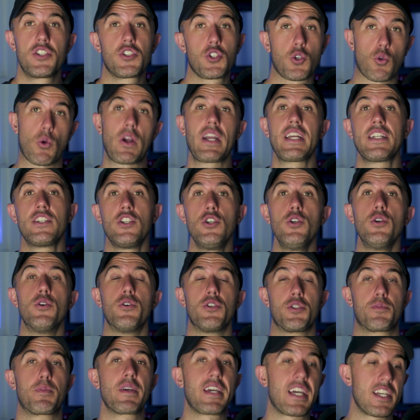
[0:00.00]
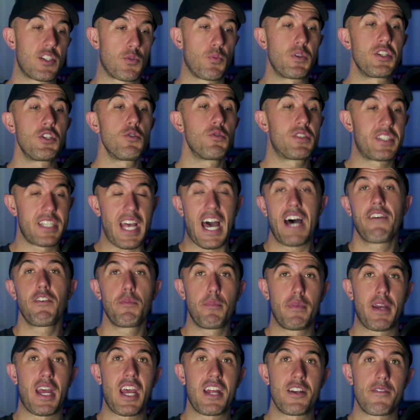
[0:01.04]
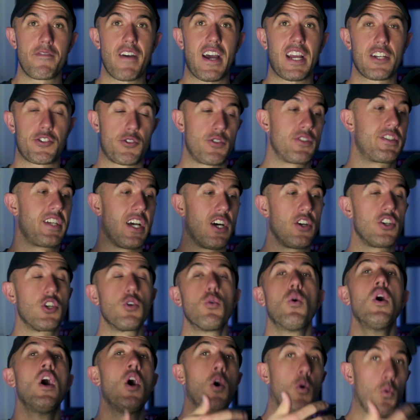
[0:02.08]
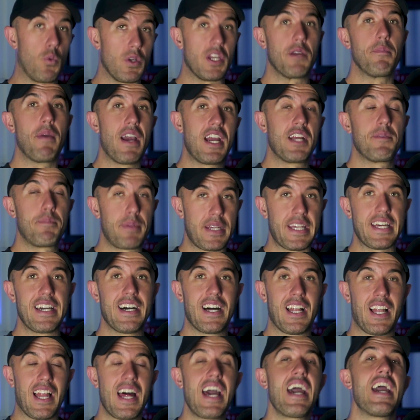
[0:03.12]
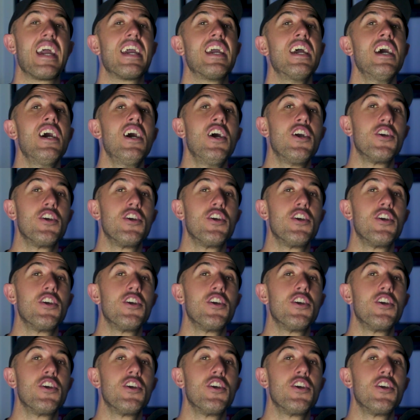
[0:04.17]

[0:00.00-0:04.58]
is great news because when you have a manufacturer tell you we made PLA,